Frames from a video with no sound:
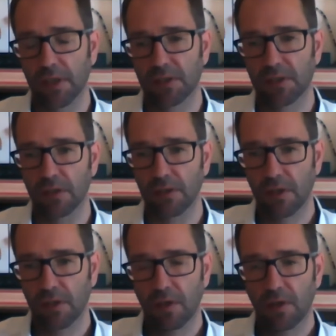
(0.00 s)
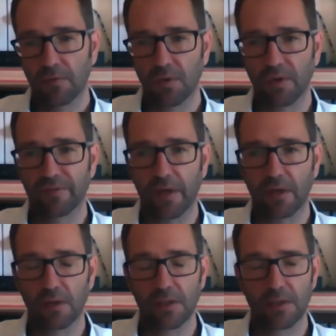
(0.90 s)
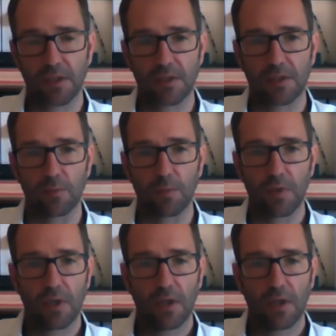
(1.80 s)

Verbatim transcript: testing for the funneling system.